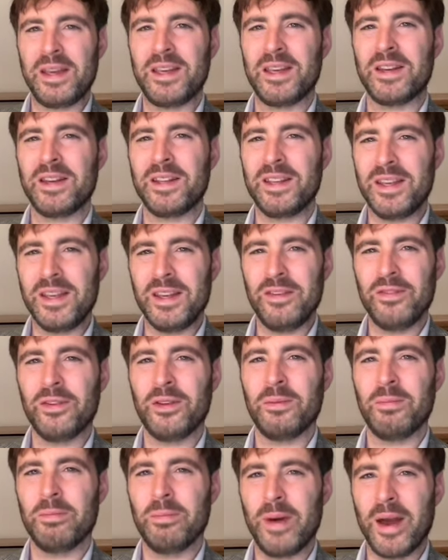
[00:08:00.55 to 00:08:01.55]
it
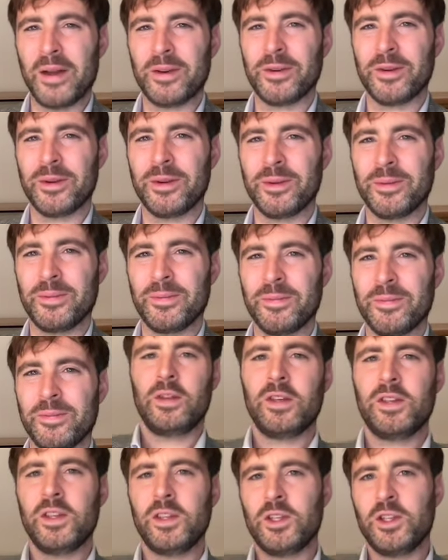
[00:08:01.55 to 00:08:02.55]
even better.
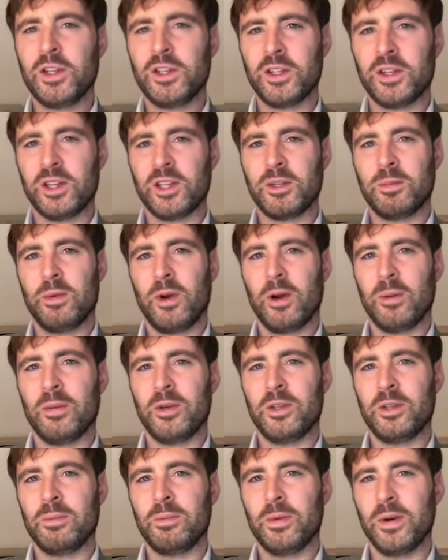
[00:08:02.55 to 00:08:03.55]
This is just an
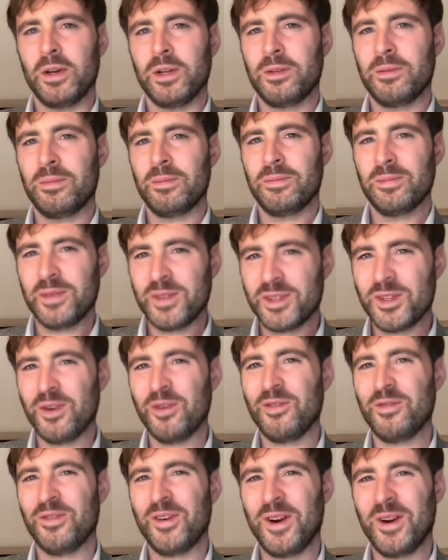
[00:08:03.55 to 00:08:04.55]
experiment, but so
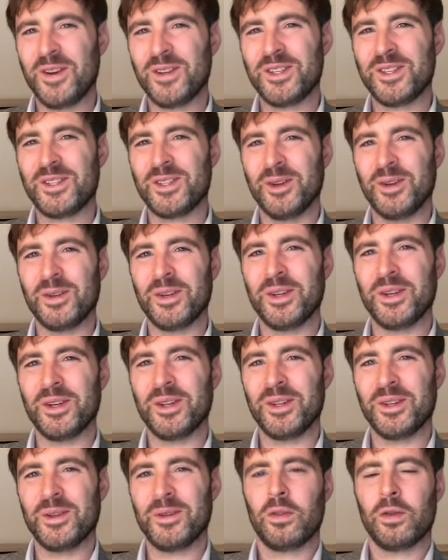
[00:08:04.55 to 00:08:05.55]
far so
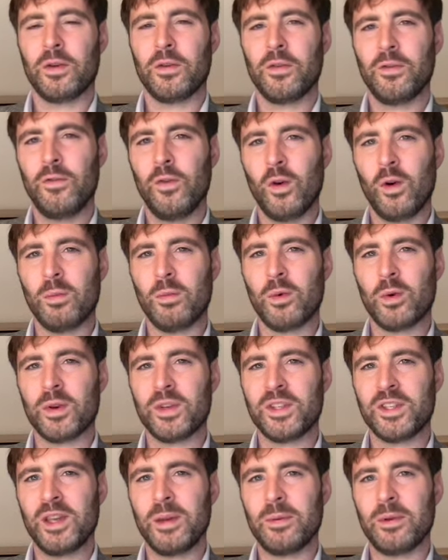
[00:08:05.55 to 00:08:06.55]
good. There are 4 more
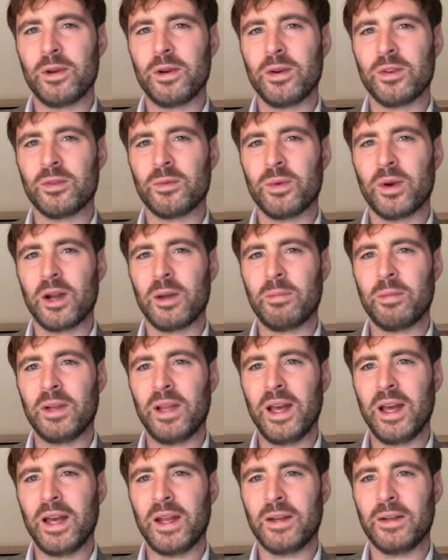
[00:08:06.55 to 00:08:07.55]
seminars where I
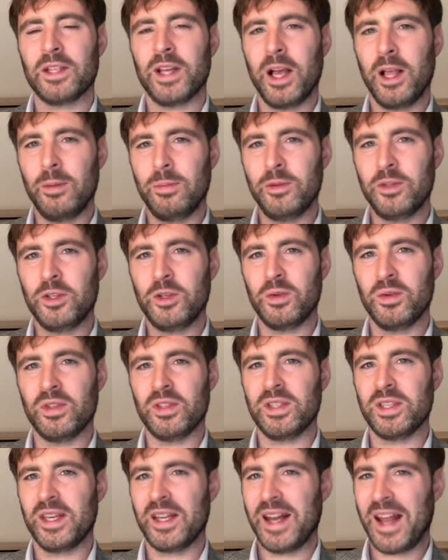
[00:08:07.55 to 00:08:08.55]
plan to help
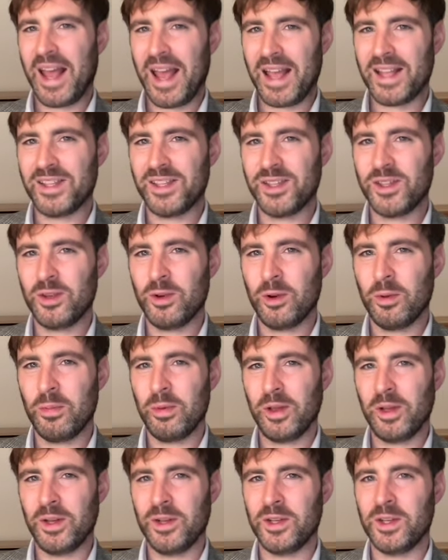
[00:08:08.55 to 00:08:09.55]
students enhance their
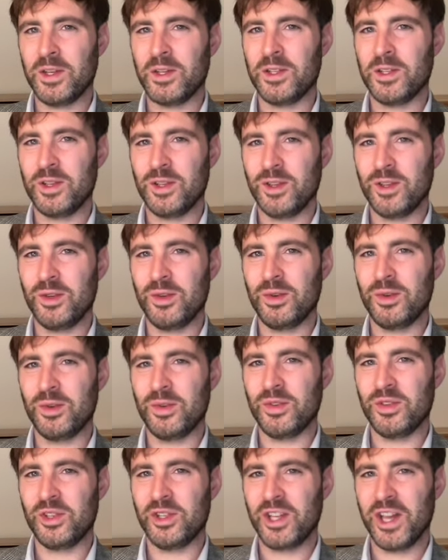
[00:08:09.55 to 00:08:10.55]
ability to
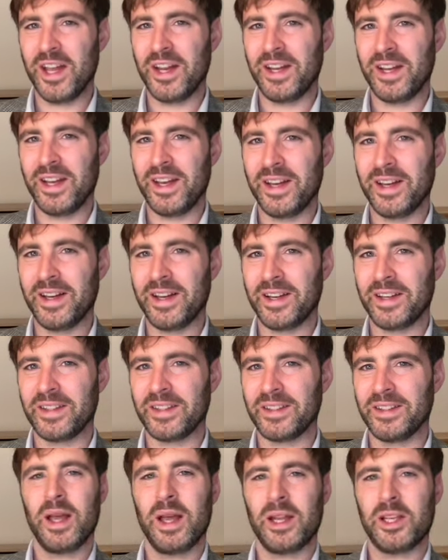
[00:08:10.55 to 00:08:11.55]
use GenAI
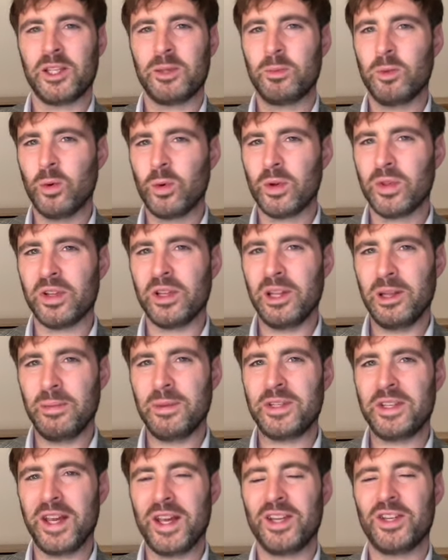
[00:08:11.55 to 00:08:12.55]
and explore the
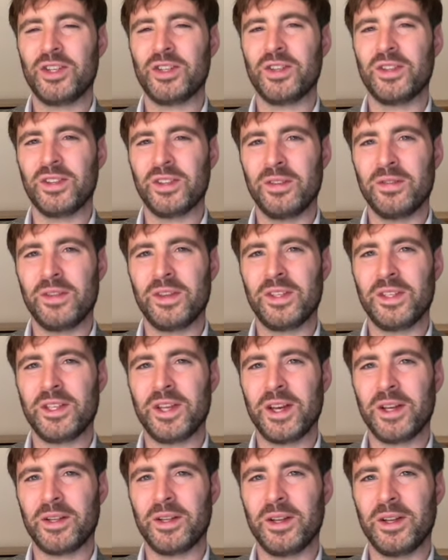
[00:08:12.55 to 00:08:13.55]
limitations of this
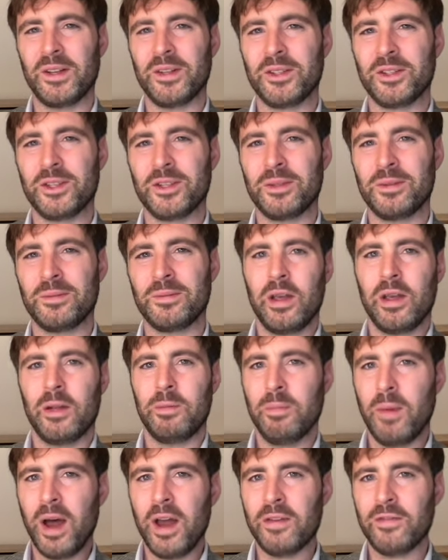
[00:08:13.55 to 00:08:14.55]
technology. In
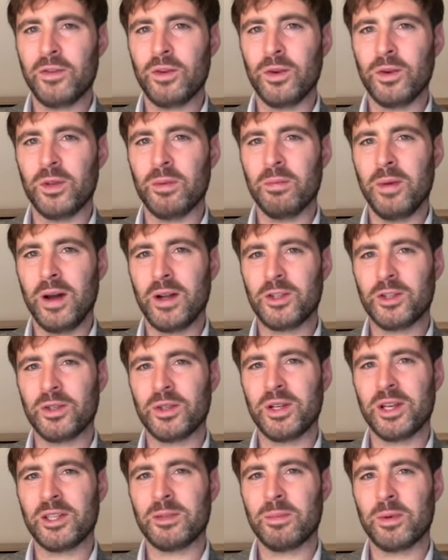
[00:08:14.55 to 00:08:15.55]
my view, the module
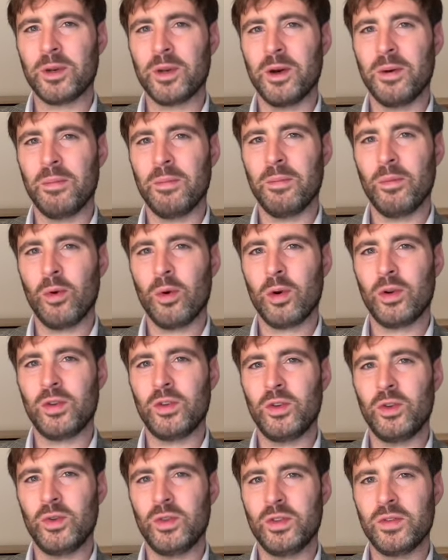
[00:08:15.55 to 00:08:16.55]
has become more
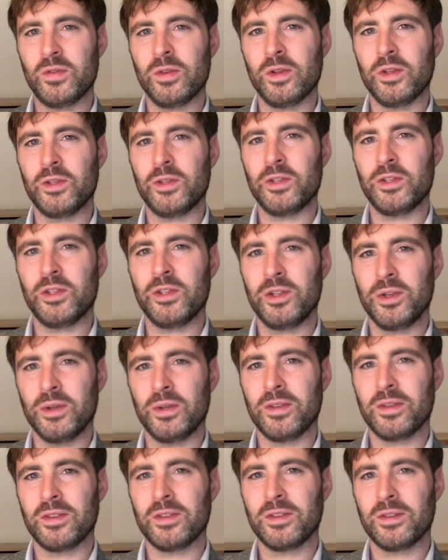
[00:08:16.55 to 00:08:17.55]
useful to
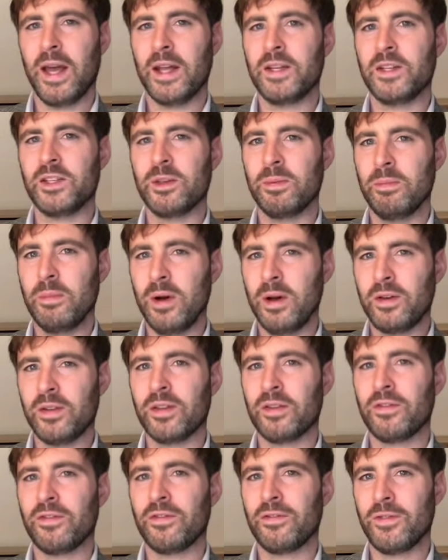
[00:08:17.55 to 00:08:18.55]
students and is among
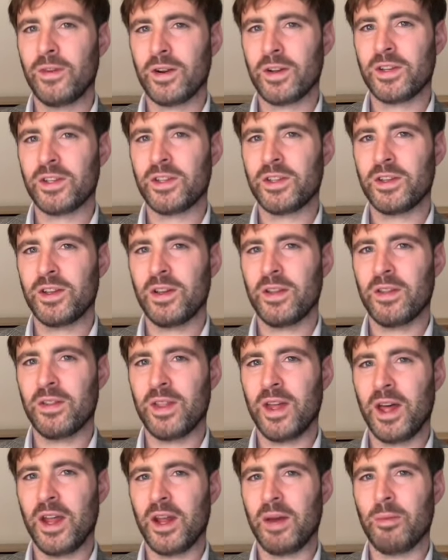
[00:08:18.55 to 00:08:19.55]
the first
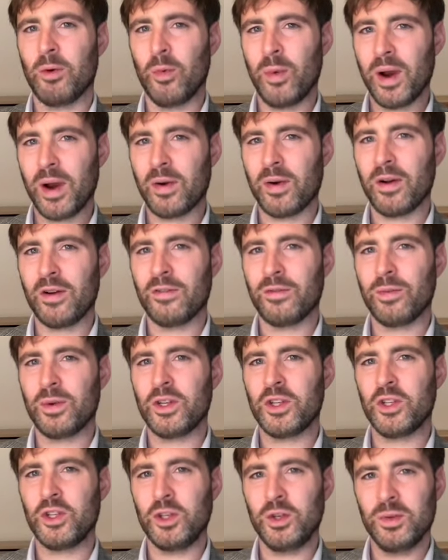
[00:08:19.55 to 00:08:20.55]
that I'm aware of
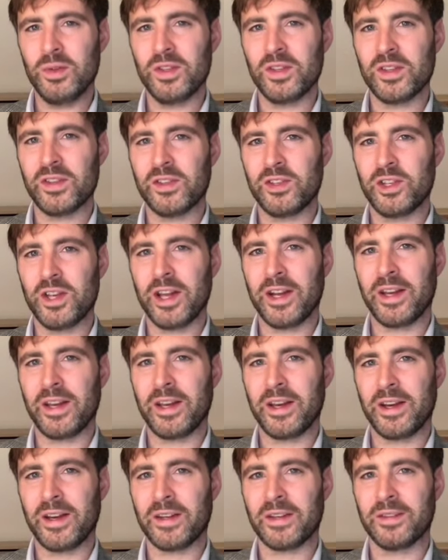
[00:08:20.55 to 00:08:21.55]
which uses
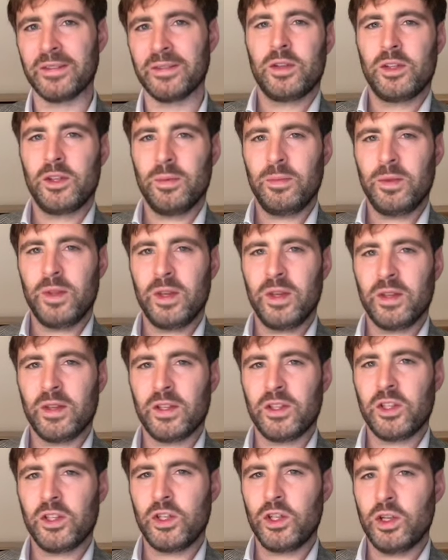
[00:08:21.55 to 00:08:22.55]
GenAI, something that
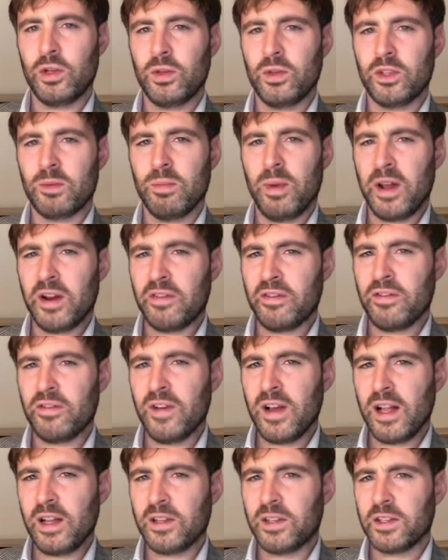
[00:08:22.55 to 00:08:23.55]
students might have
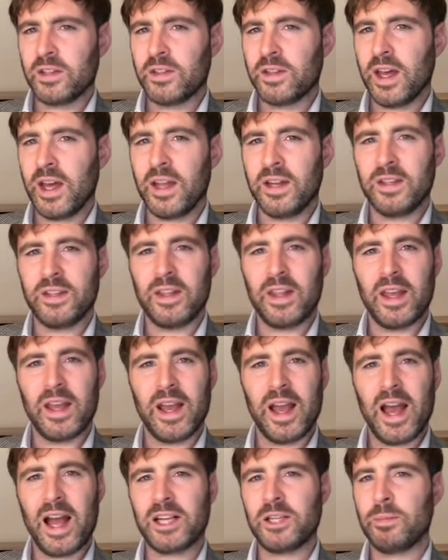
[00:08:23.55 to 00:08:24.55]
felt that they
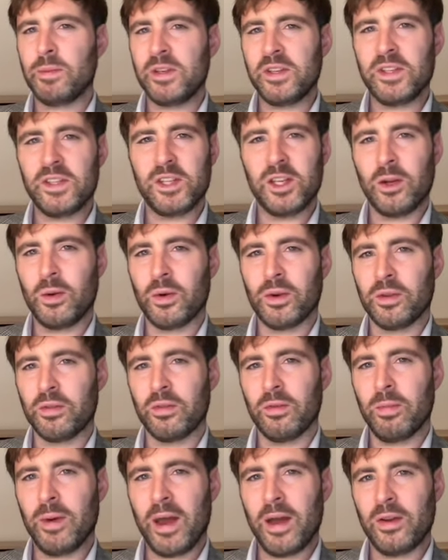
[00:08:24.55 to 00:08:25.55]
had to be secretive
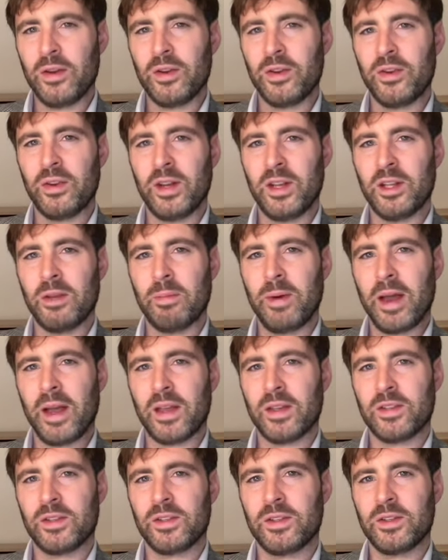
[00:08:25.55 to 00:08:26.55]
about in the
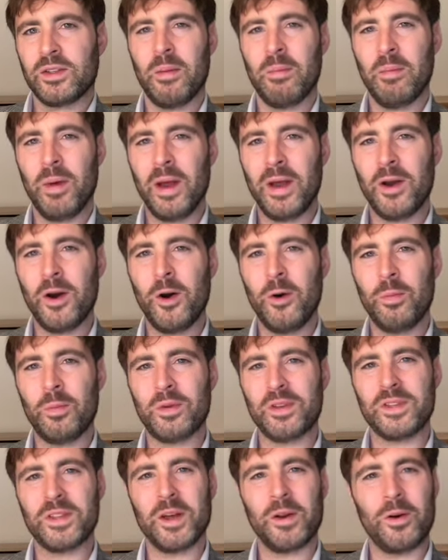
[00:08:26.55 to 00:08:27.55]
past. My hope
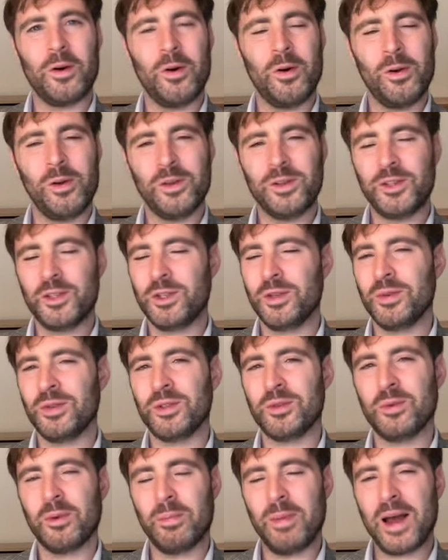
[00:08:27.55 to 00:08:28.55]
is that all students
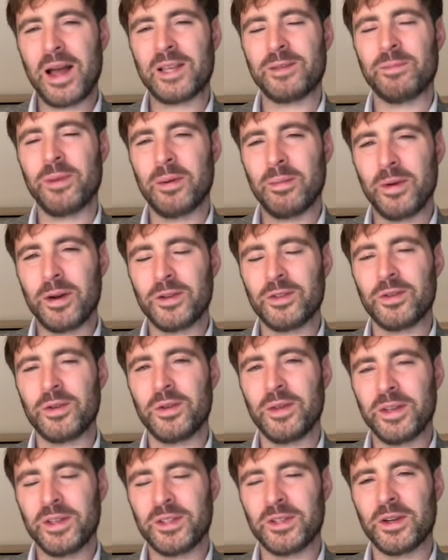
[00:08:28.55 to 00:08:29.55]
will pass my module
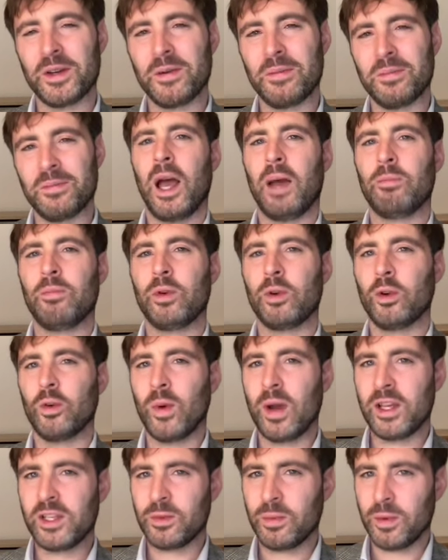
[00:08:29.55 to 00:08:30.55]
this time and
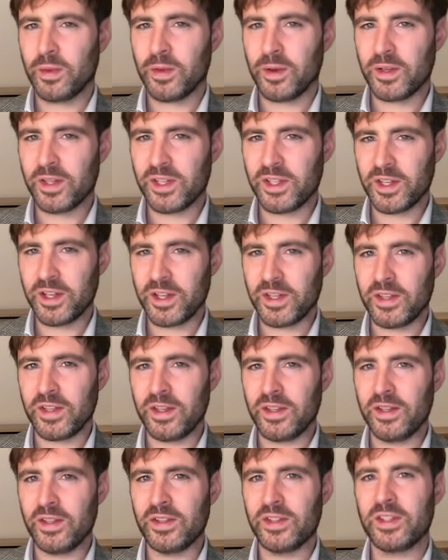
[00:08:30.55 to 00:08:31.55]
progress with their
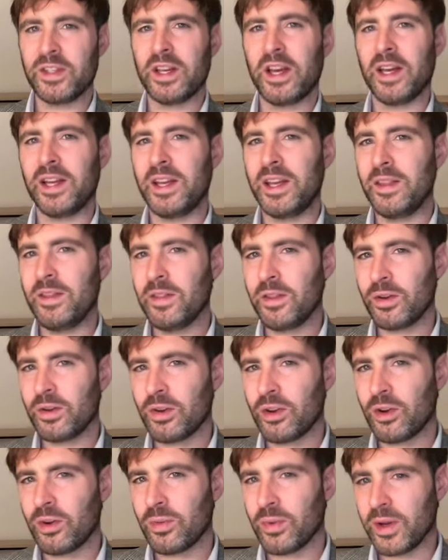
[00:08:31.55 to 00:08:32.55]
studies and in their
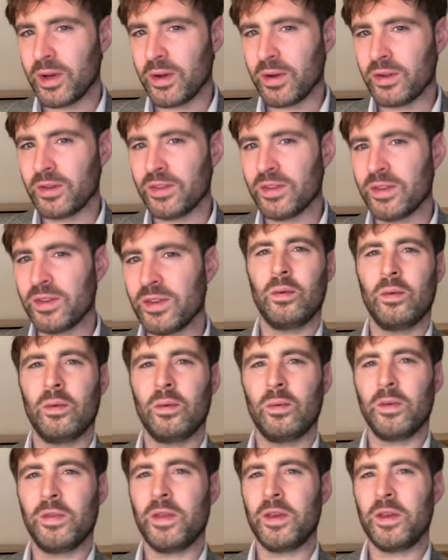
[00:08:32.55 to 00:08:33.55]
careers
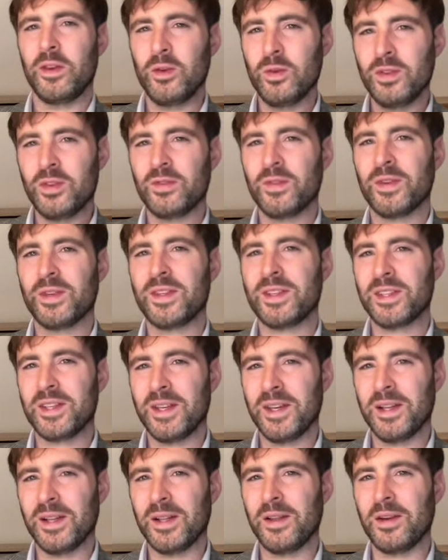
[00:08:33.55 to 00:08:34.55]
with the useful
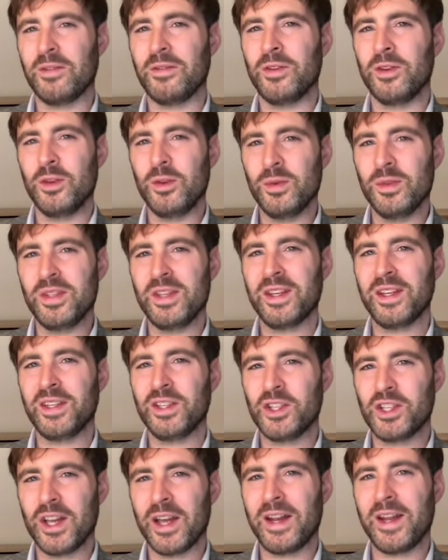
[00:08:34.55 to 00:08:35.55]
skill of using
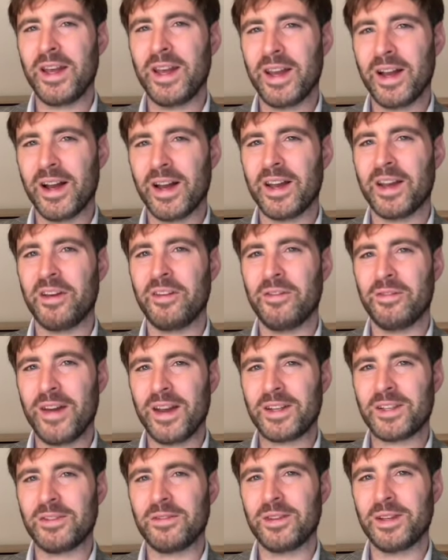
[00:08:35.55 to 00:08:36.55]
GenAI
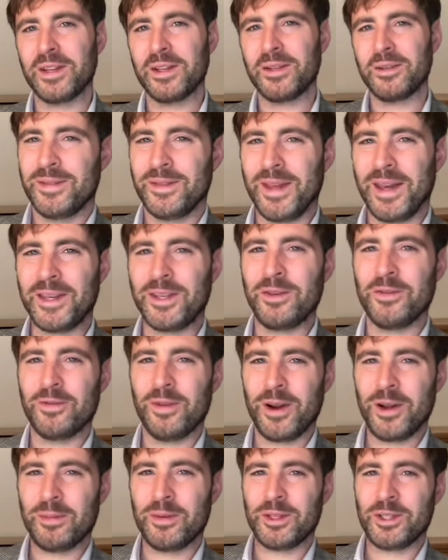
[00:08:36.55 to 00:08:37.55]
effectively. Thank you
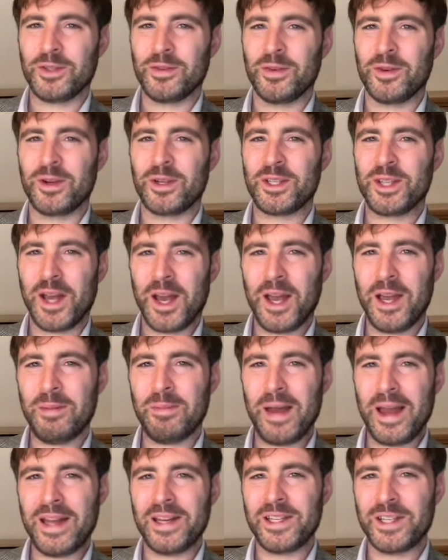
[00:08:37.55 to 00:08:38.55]
very much for your time
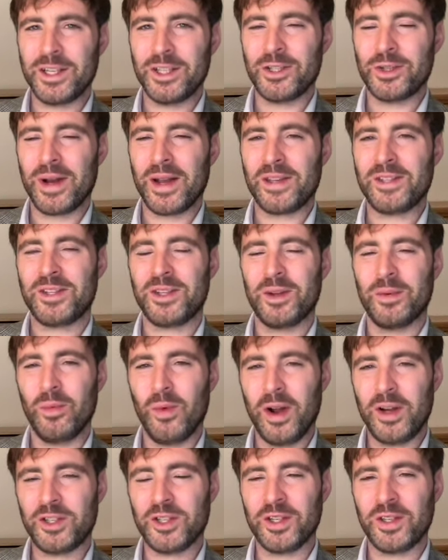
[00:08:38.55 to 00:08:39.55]
and interest in
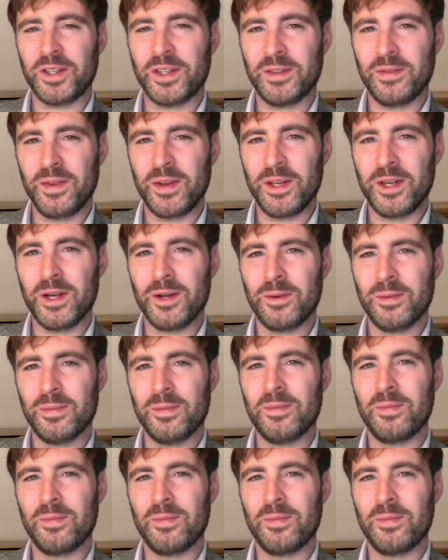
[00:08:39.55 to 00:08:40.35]
watching this video.